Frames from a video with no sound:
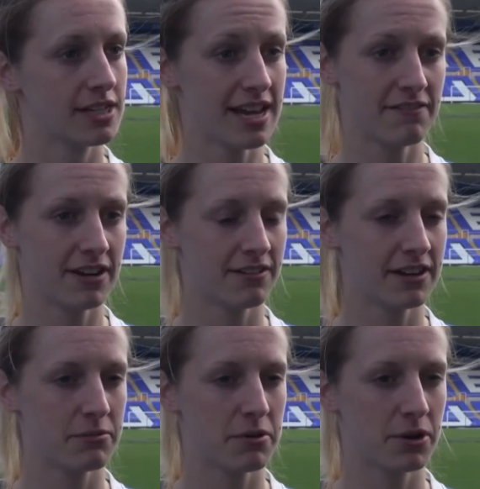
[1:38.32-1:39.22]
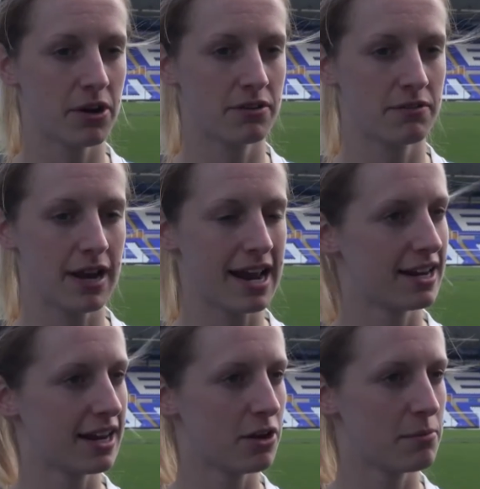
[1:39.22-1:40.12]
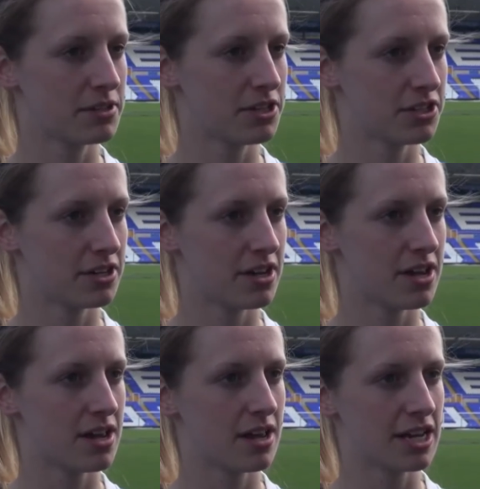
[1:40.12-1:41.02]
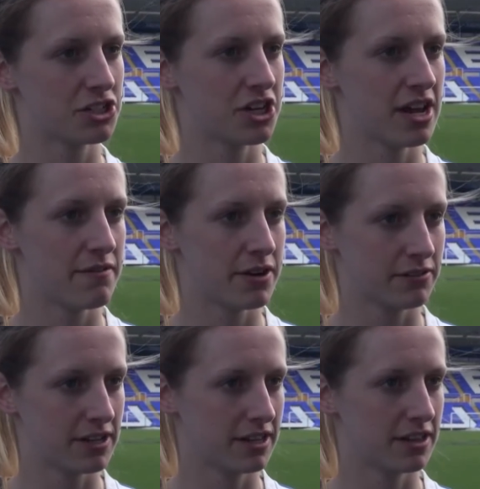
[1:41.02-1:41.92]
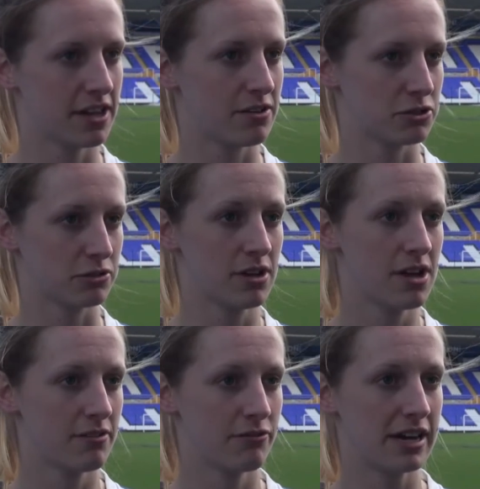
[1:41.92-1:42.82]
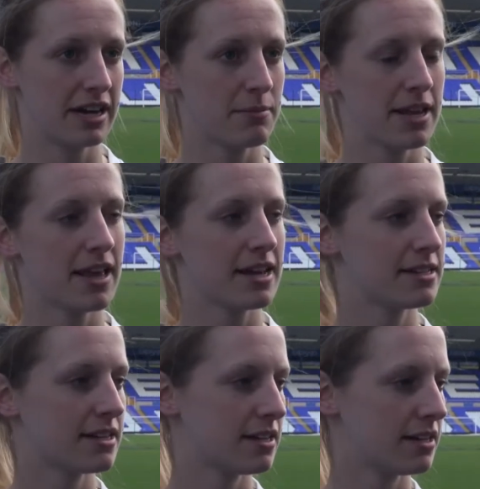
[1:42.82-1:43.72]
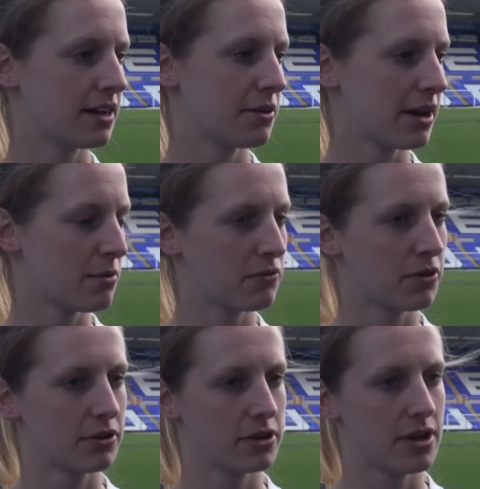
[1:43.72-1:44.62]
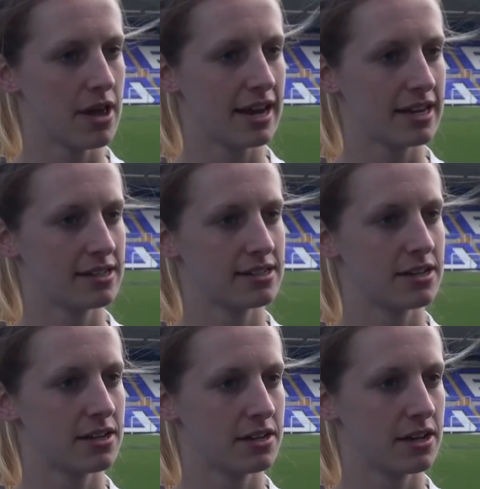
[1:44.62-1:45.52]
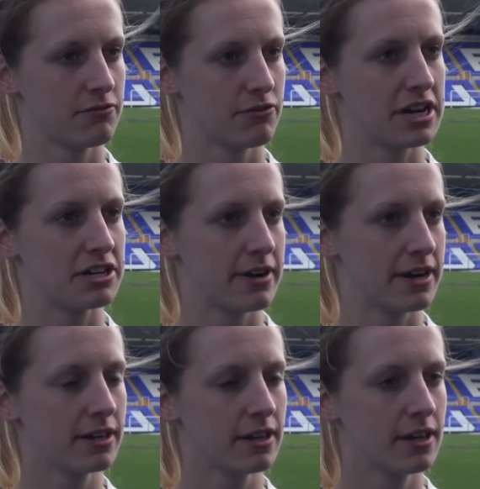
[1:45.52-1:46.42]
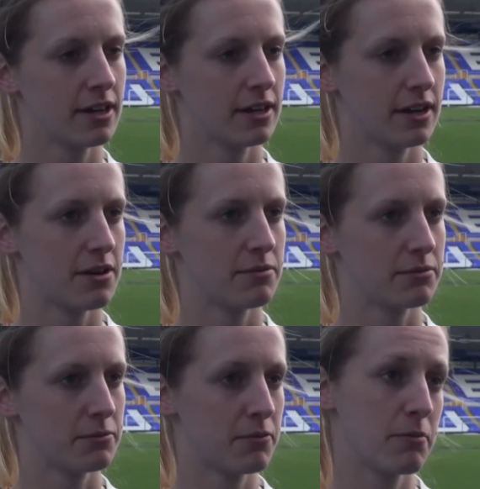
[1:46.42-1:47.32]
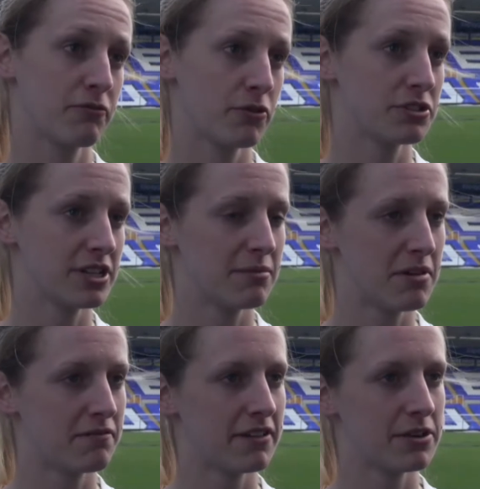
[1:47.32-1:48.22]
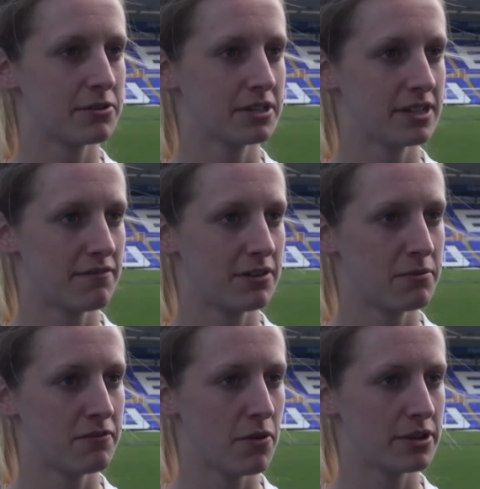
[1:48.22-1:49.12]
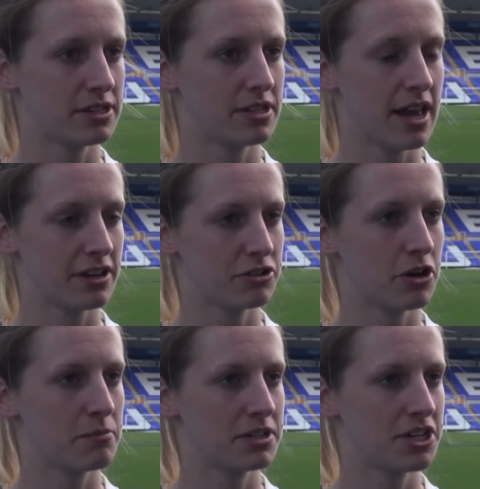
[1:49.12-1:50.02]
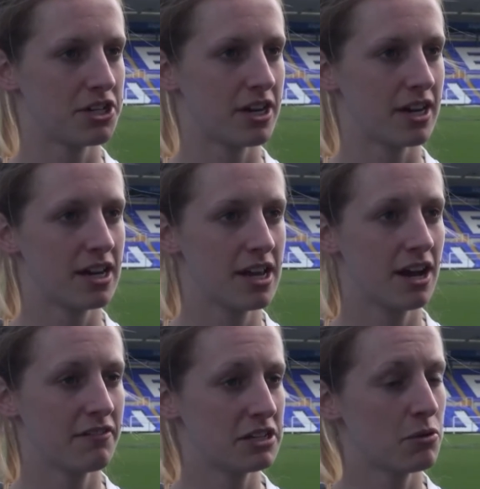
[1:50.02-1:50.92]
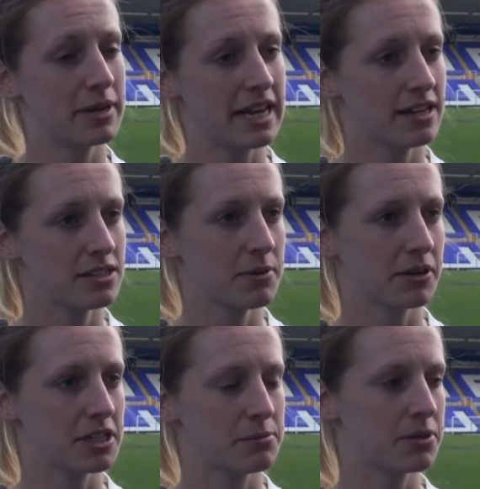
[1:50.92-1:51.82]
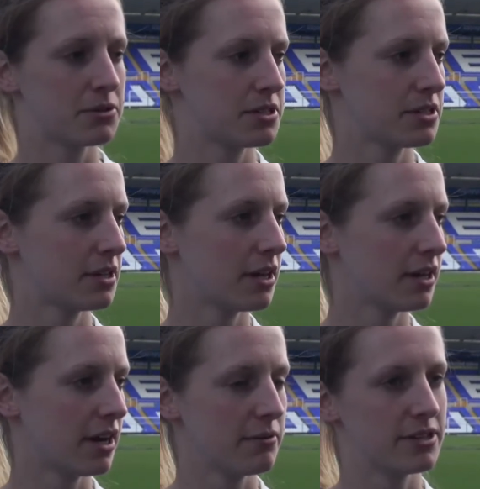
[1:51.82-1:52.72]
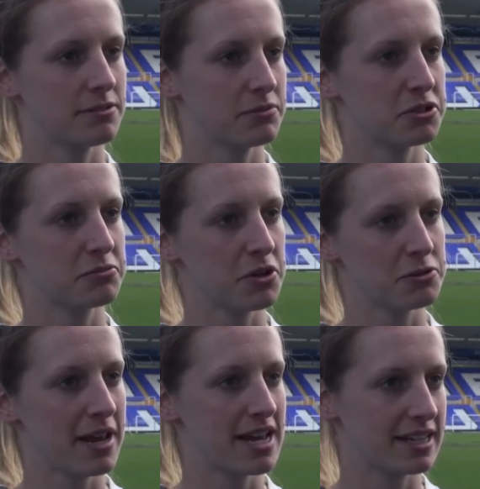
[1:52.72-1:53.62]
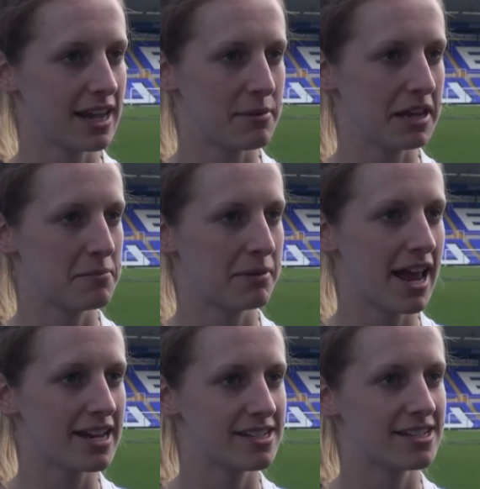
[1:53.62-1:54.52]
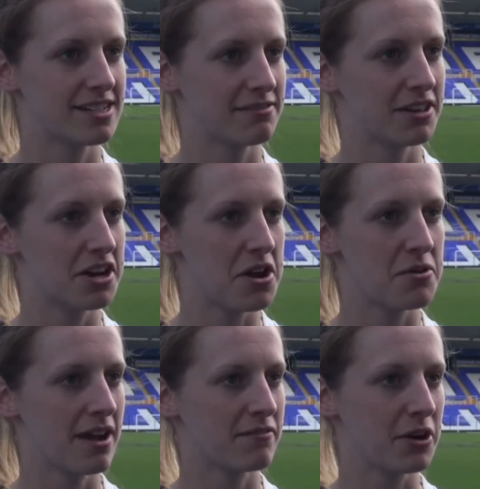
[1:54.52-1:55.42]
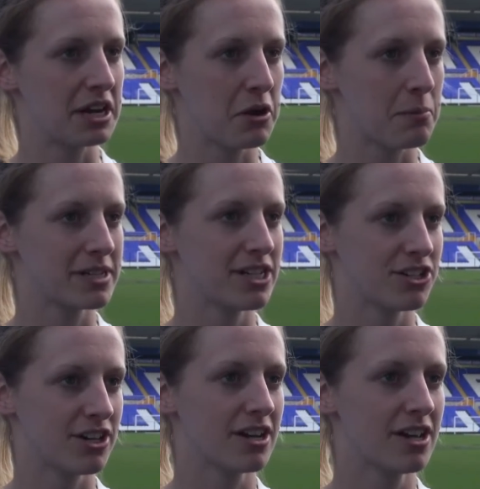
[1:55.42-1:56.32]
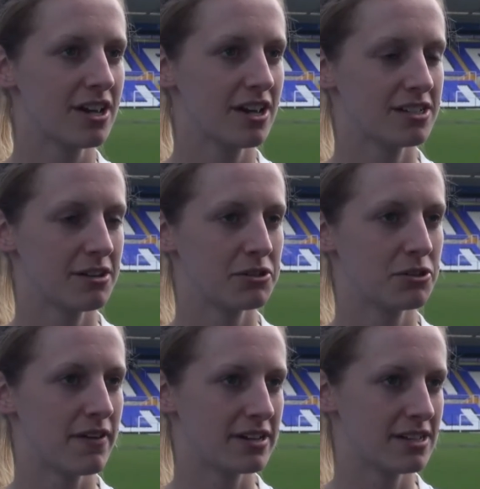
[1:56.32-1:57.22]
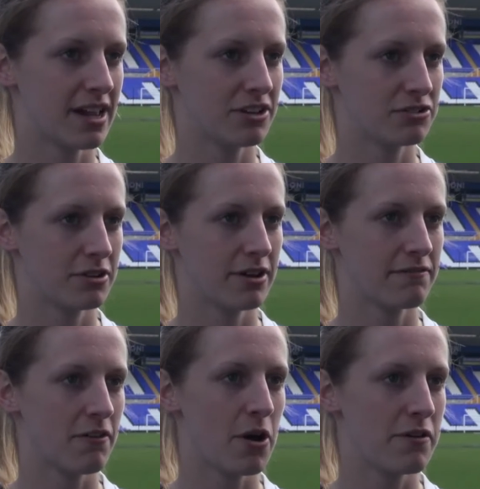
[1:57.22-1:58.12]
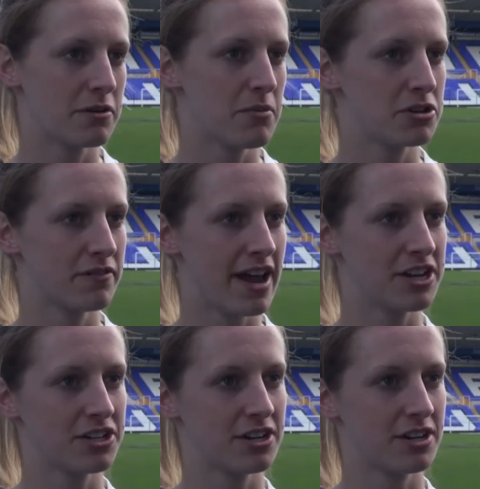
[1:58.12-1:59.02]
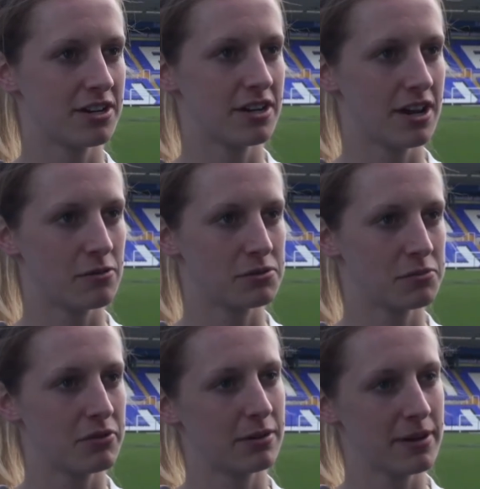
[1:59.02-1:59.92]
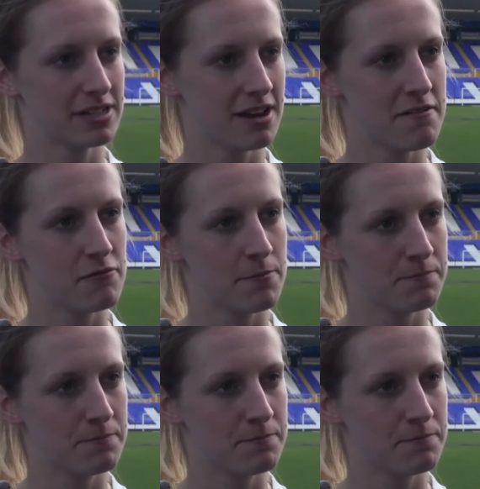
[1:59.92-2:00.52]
Definitely. I think we were kind of lacking that competition last year, and I think the girls will freely admit that. And, you know, now we've got Alex and Frieda in, you know, up front and in midfield, it definitely provides that extra competition. And I think it's what we need, to be honest, because, you know, sometimes players can get a bit complacent if they know they haven't got any competition. So it sort of adds that extra fire and motivation and helps to bring the best out of everyone.